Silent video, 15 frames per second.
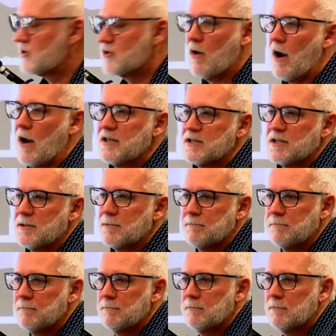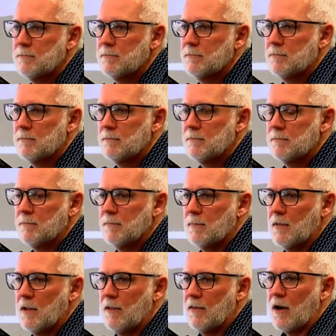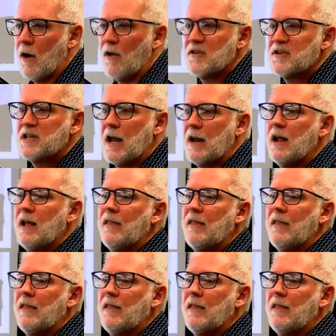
Christ. That all of a sudden,